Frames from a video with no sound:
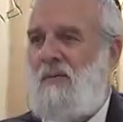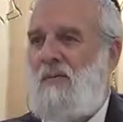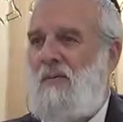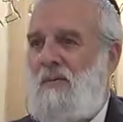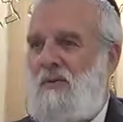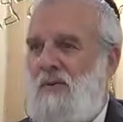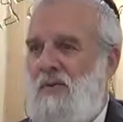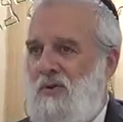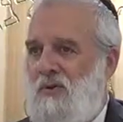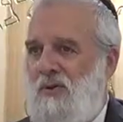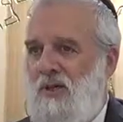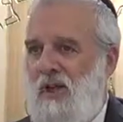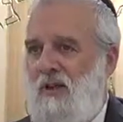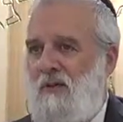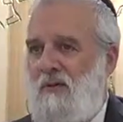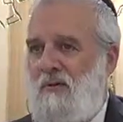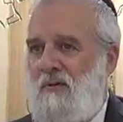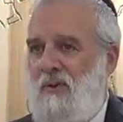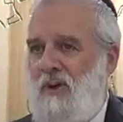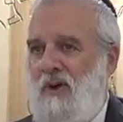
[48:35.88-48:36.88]
What you
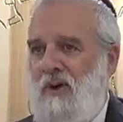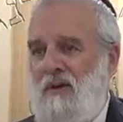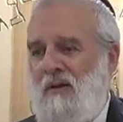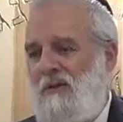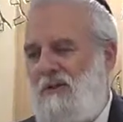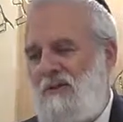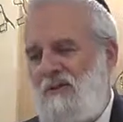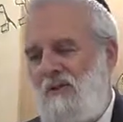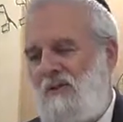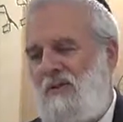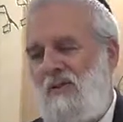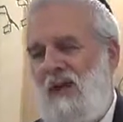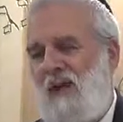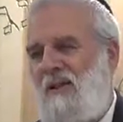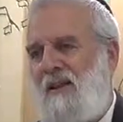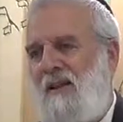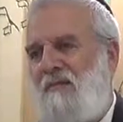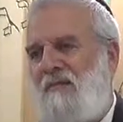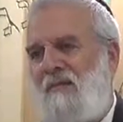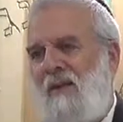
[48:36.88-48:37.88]
said to me is just
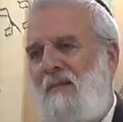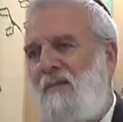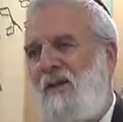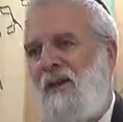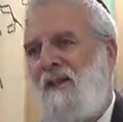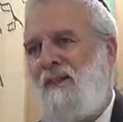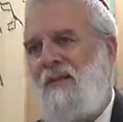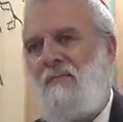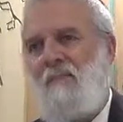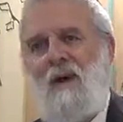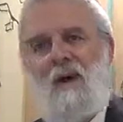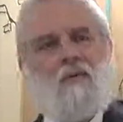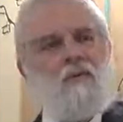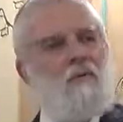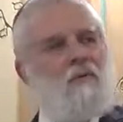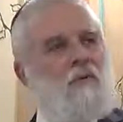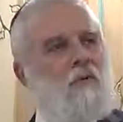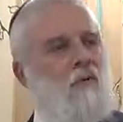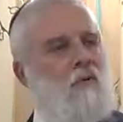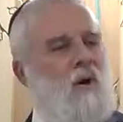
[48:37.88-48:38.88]
like that flame that is
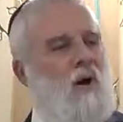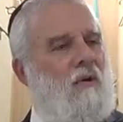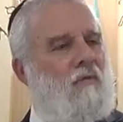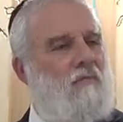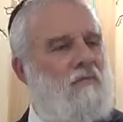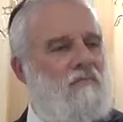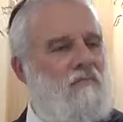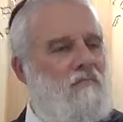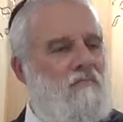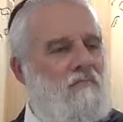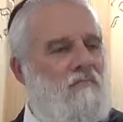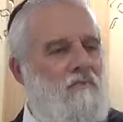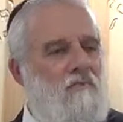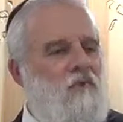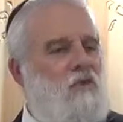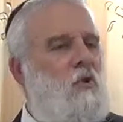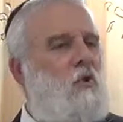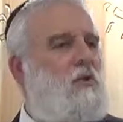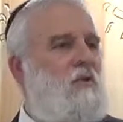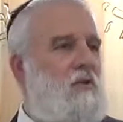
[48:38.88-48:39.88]
about to go out.
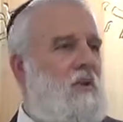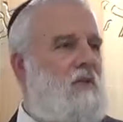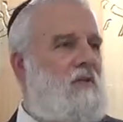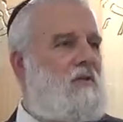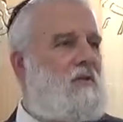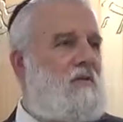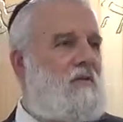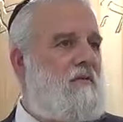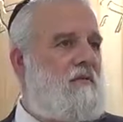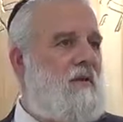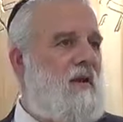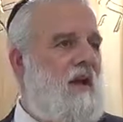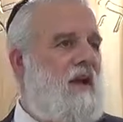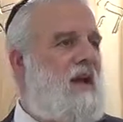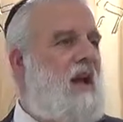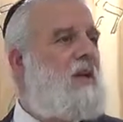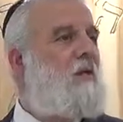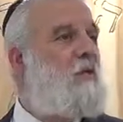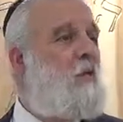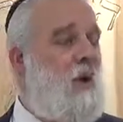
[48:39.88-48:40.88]
It's useless. I
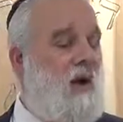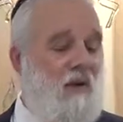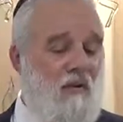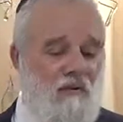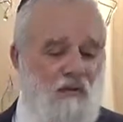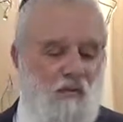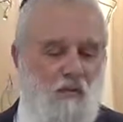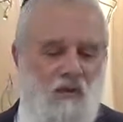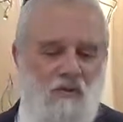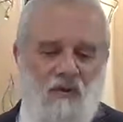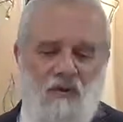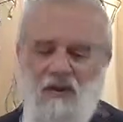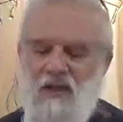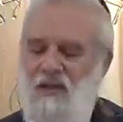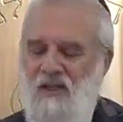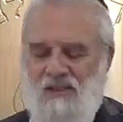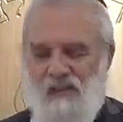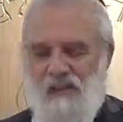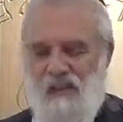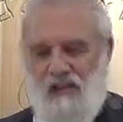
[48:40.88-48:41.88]
can't do anything with it. It
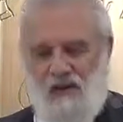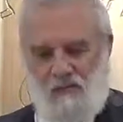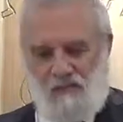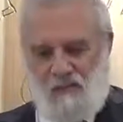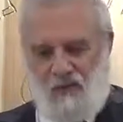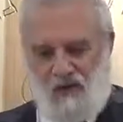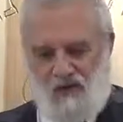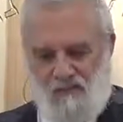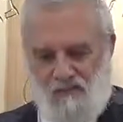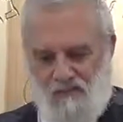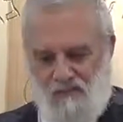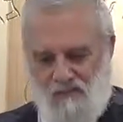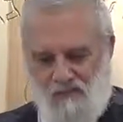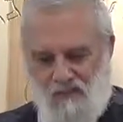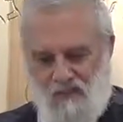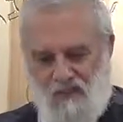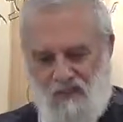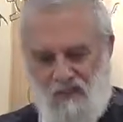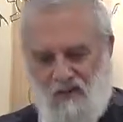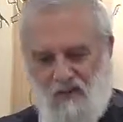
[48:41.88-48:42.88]
doesn't help me.
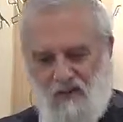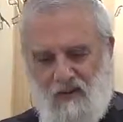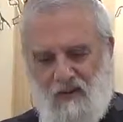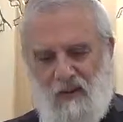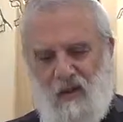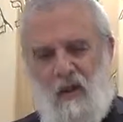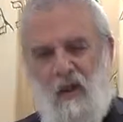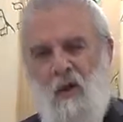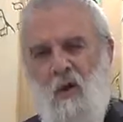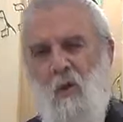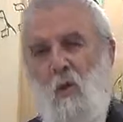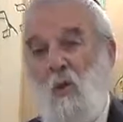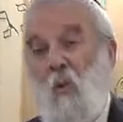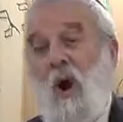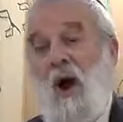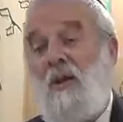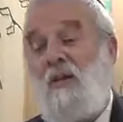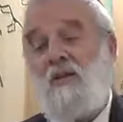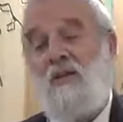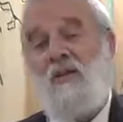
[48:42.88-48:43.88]

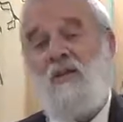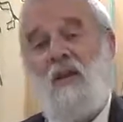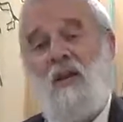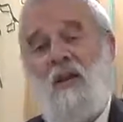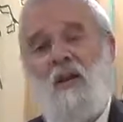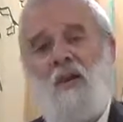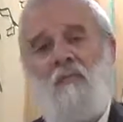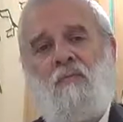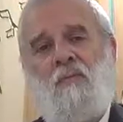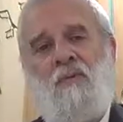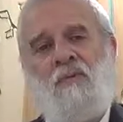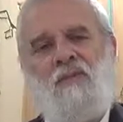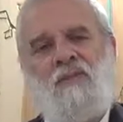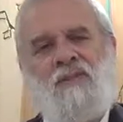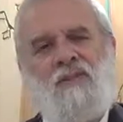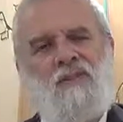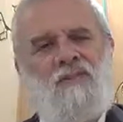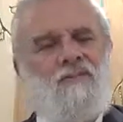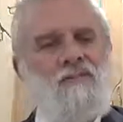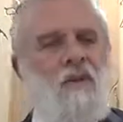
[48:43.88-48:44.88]
Why doesn't it help me? He
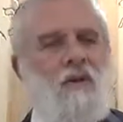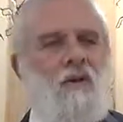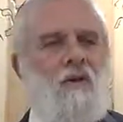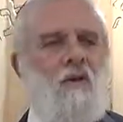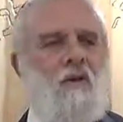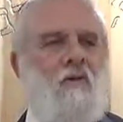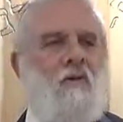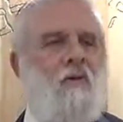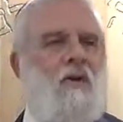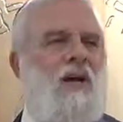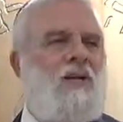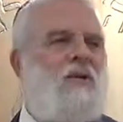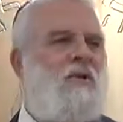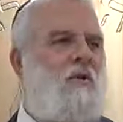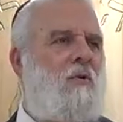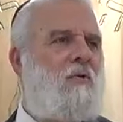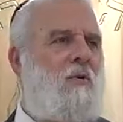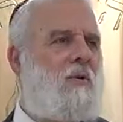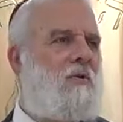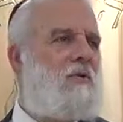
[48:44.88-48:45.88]
says, you guys
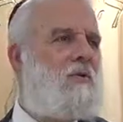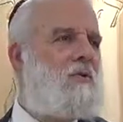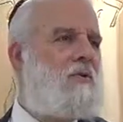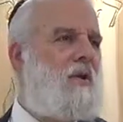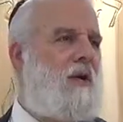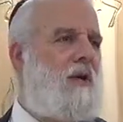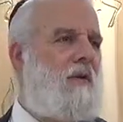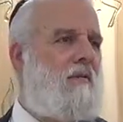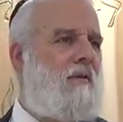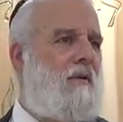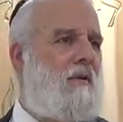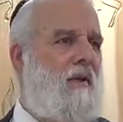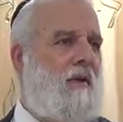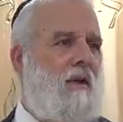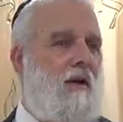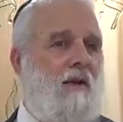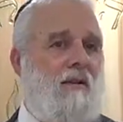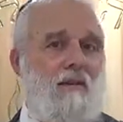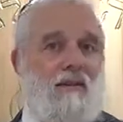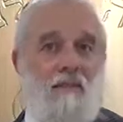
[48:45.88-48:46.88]
don't understand.
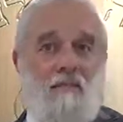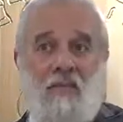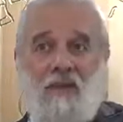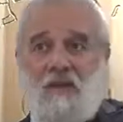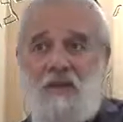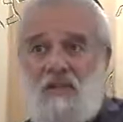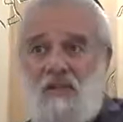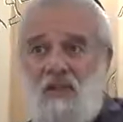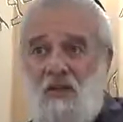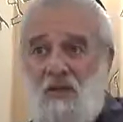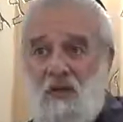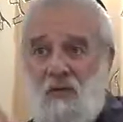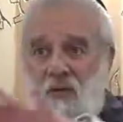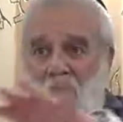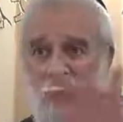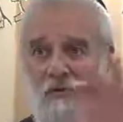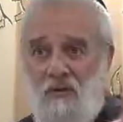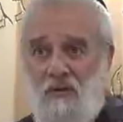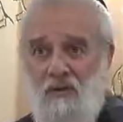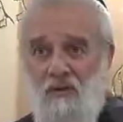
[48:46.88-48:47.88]
The
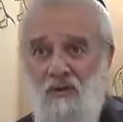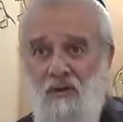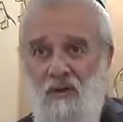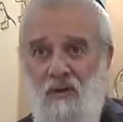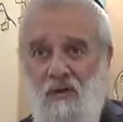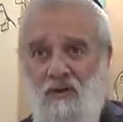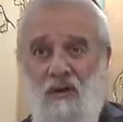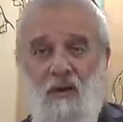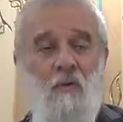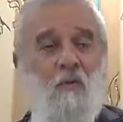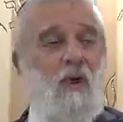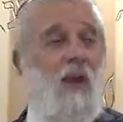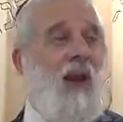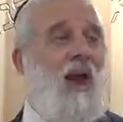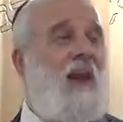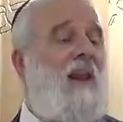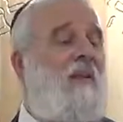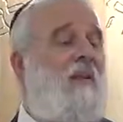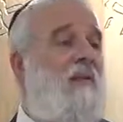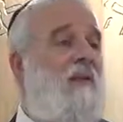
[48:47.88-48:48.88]
metziut, the
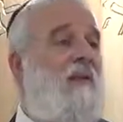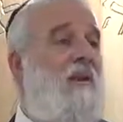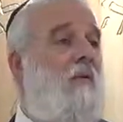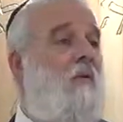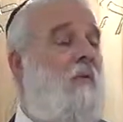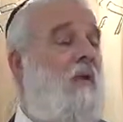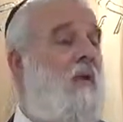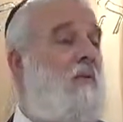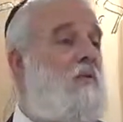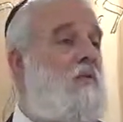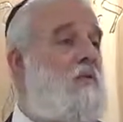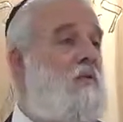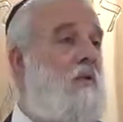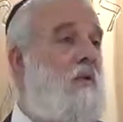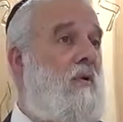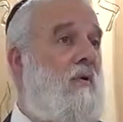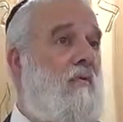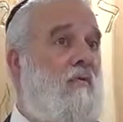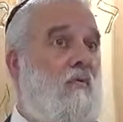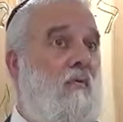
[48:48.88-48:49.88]
reality that we
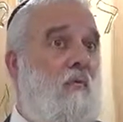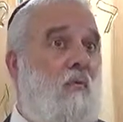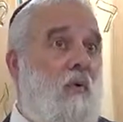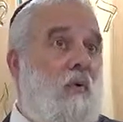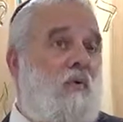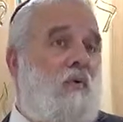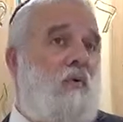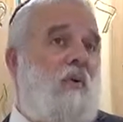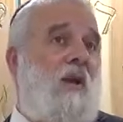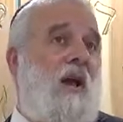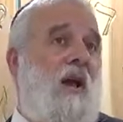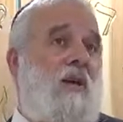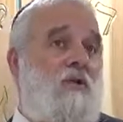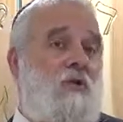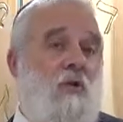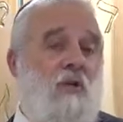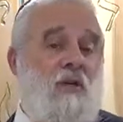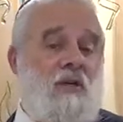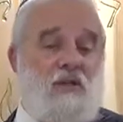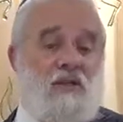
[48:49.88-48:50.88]
observe, what we
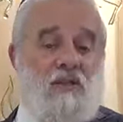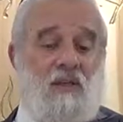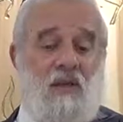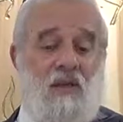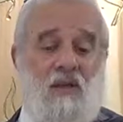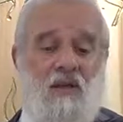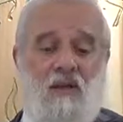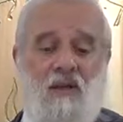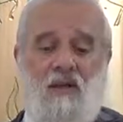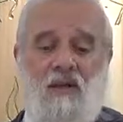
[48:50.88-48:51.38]
actually see,